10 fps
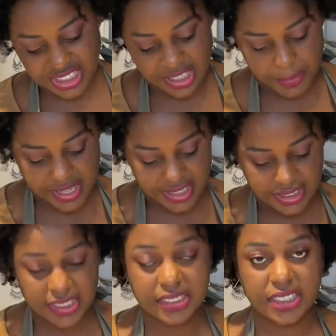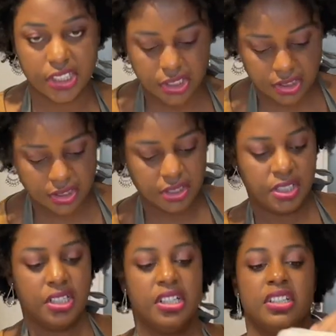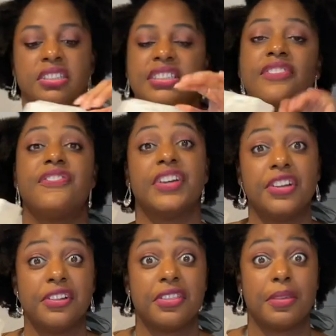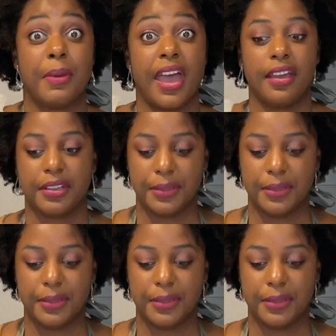gonna make it easier to fill the bag.